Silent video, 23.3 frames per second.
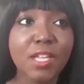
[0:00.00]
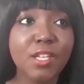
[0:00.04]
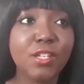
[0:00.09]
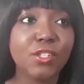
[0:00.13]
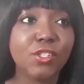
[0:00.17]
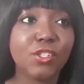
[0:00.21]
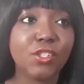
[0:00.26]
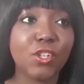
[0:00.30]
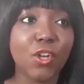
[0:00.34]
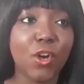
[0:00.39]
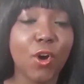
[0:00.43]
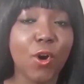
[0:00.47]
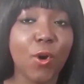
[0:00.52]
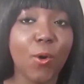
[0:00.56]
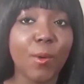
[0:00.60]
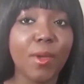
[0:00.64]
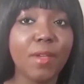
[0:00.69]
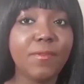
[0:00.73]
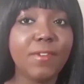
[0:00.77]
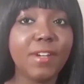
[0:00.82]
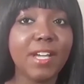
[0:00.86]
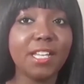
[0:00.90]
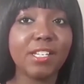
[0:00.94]
So
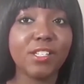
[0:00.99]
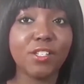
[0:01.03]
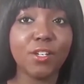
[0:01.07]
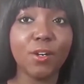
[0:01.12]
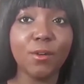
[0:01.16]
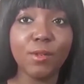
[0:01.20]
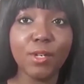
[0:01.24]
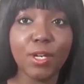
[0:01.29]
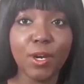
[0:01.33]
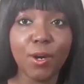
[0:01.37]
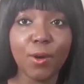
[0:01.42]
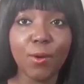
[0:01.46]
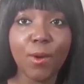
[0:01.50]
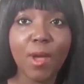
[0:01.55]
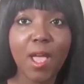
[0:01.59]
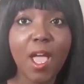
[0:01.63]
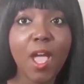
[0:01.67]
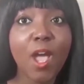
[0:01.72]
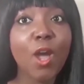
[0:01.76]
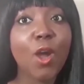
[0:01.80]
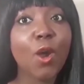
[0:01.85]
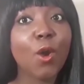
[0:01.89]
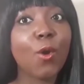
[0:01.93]
if you guys don't know,
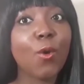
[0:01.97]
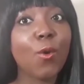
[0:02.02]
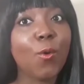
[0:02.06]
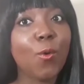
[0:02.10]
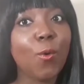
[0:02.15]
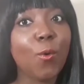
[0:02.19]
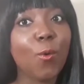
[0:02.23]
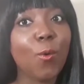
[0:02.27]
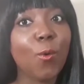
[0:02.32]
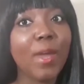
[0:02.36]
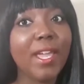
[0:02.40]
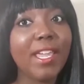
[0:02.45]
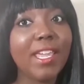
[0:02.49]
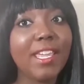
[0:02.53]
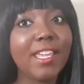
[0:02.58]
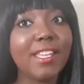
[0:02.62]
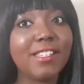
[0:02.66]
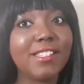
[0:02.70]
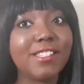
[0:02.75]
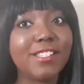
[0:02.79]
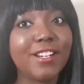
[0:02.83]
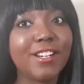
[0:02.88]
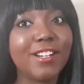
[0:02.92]
quick
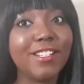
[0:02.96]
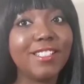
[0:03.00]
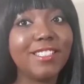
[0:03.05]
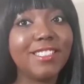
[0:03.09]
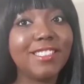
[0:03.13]
insert.